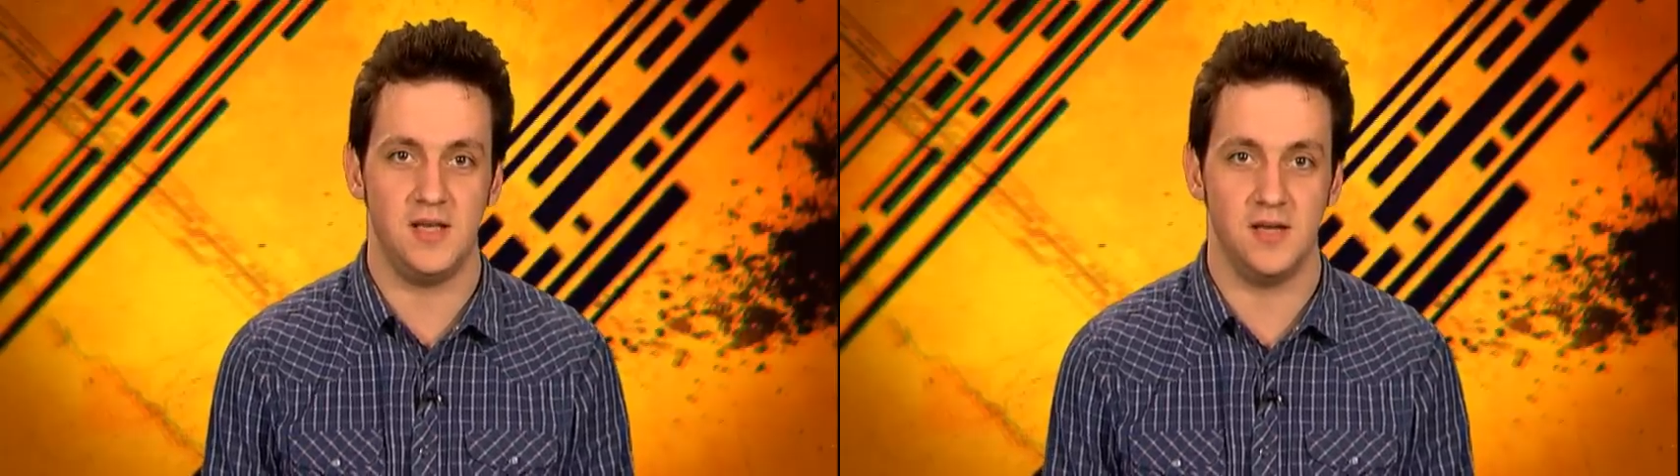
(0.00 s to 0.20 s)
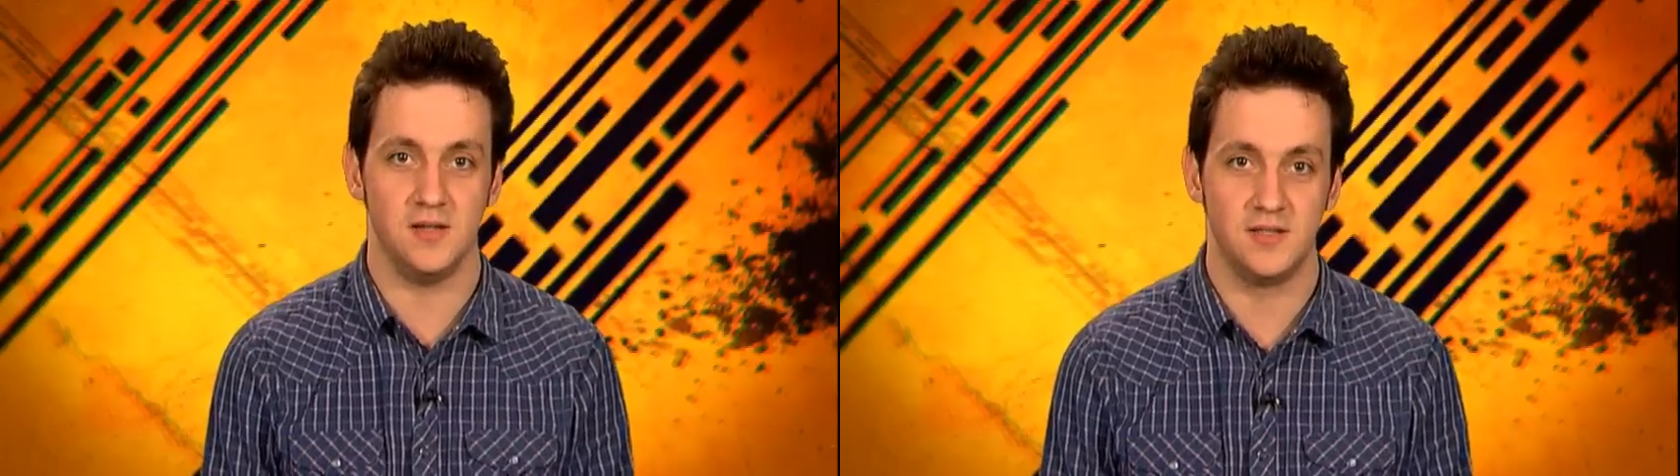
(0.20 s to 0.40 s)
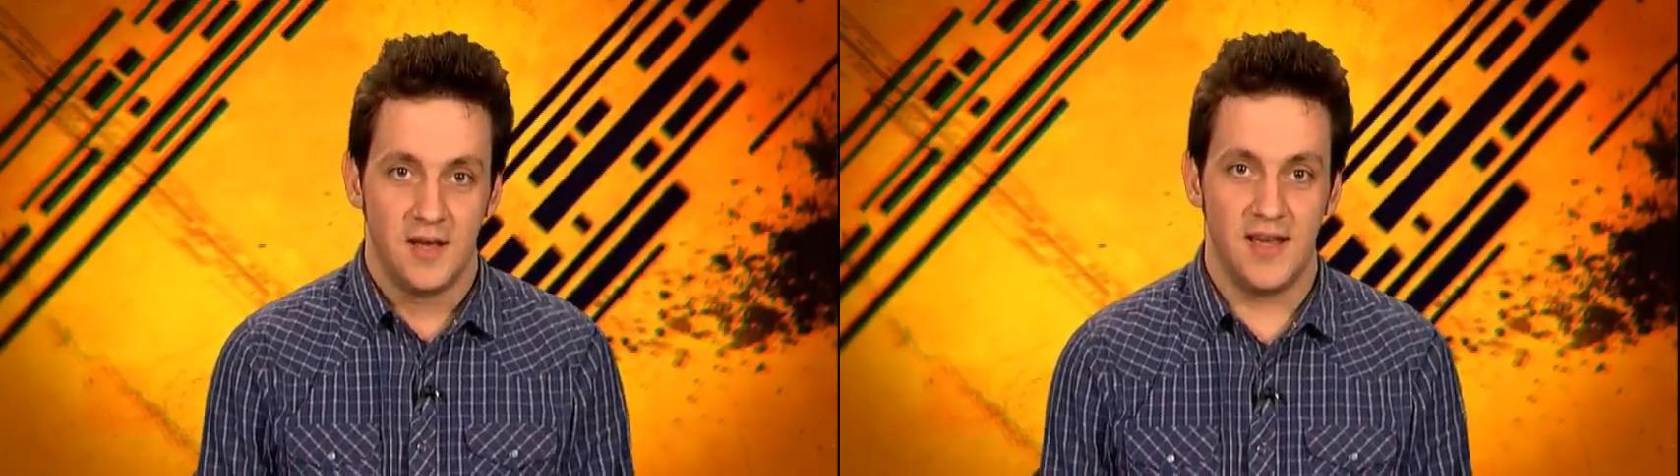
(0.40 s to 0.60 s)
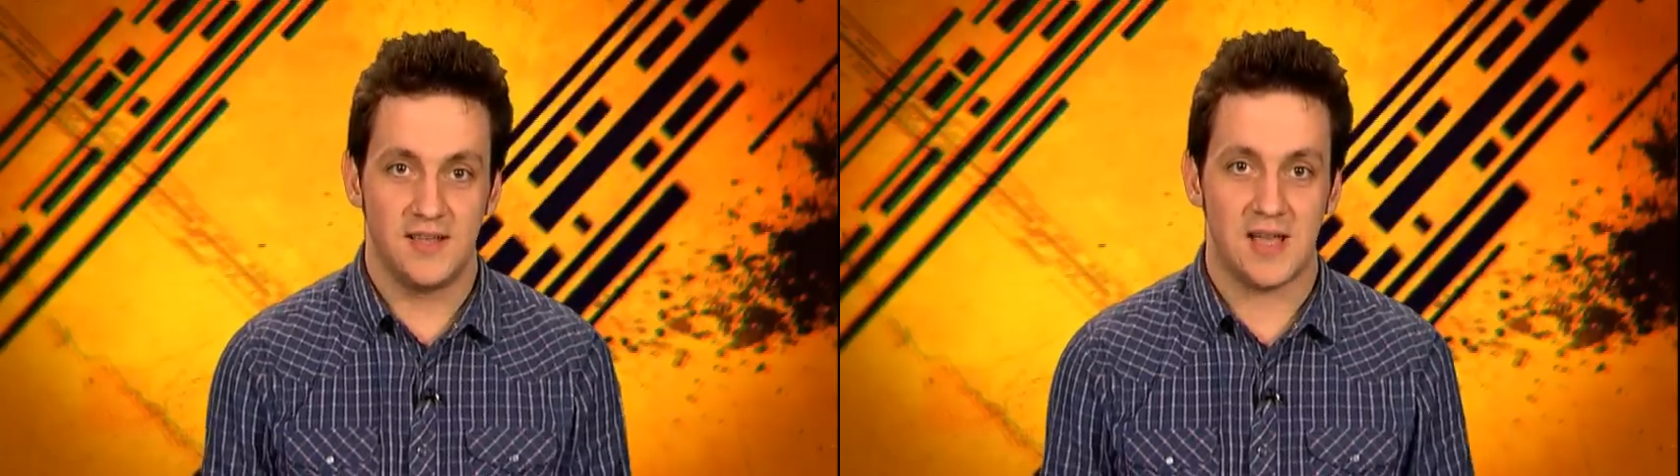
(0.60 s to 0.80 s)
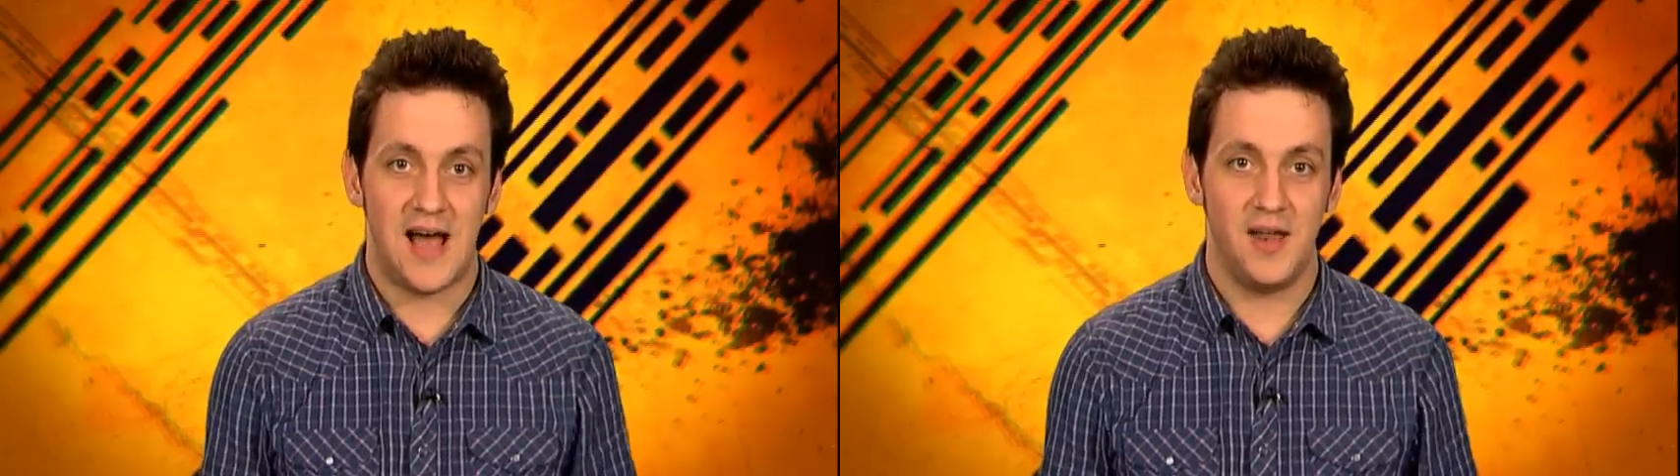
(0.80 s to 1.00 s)
years.
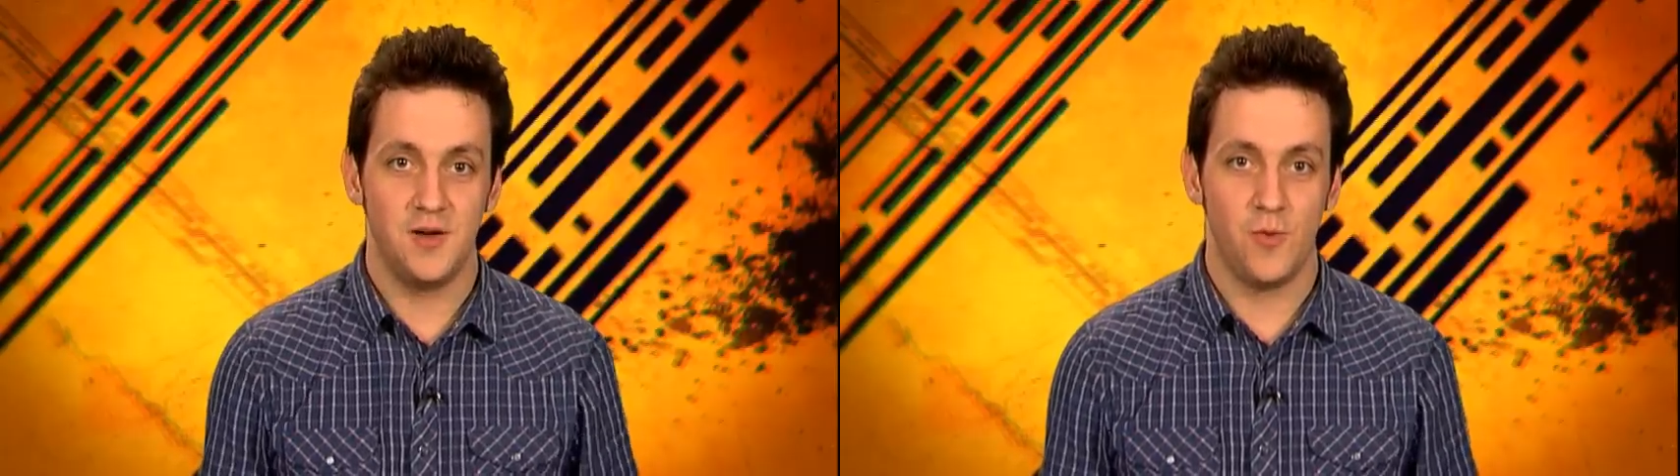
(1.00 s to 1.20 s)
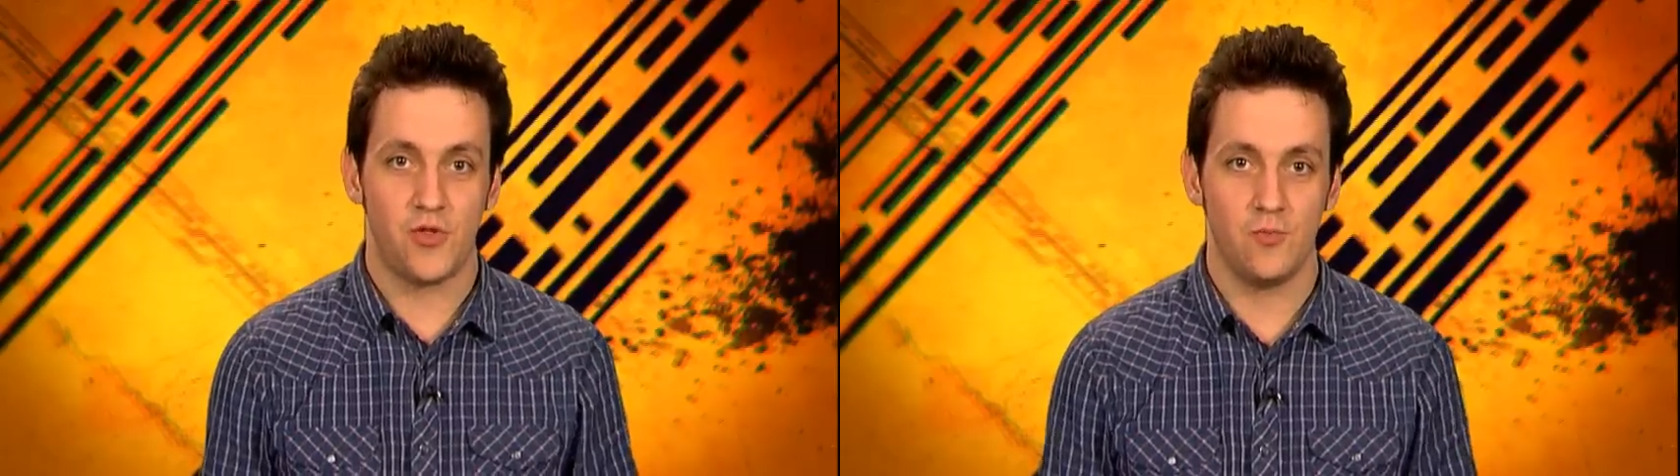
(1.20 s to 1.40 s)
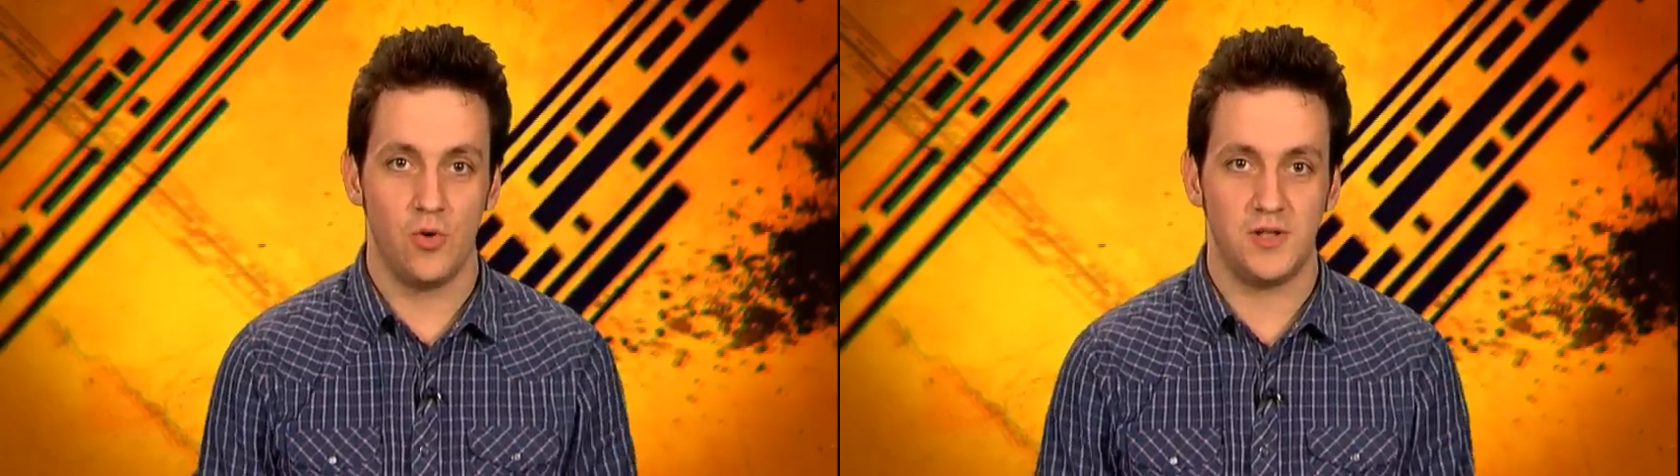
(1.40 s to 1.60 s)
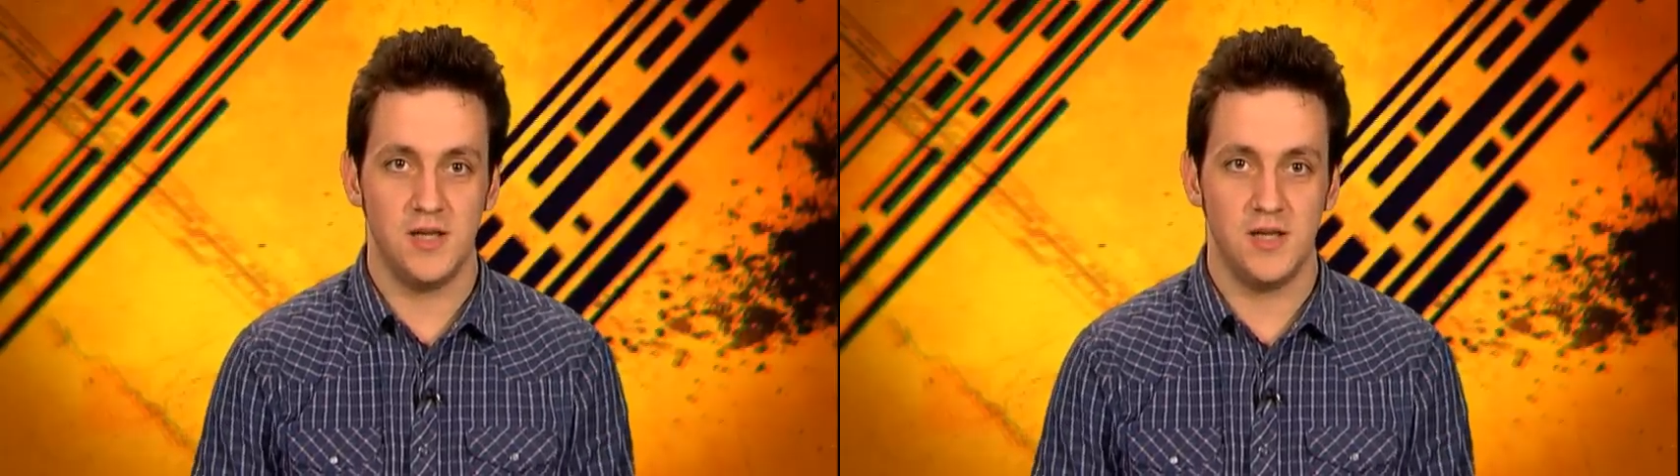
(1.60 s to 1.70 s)
Here's Adam with some more